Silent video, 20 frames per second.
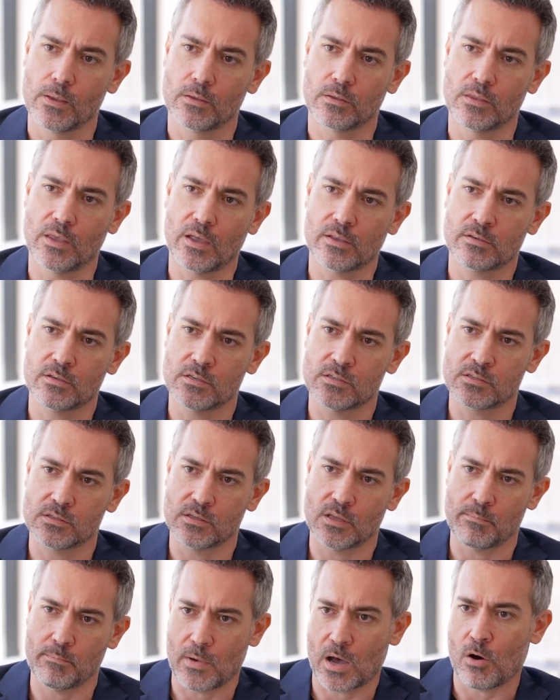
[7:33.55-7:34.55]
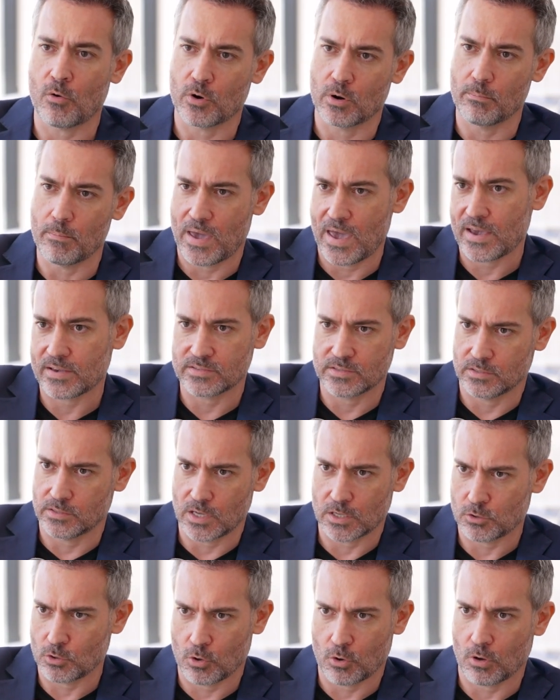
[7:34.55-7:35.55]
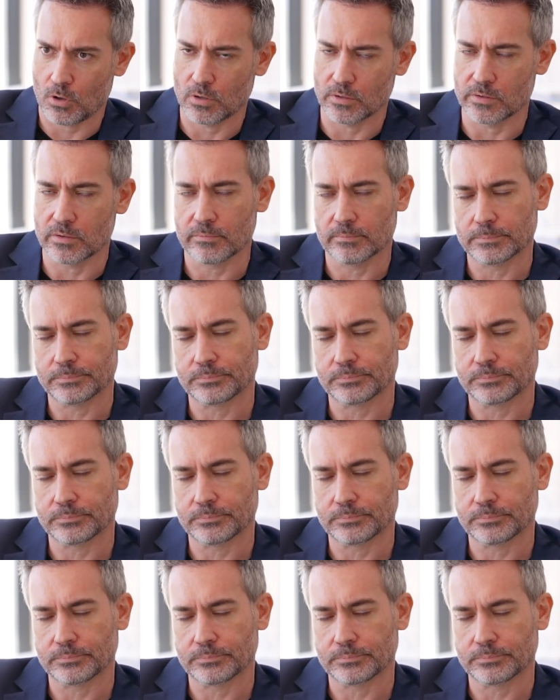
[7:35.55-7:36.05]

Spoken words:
that is our magazine that we call it,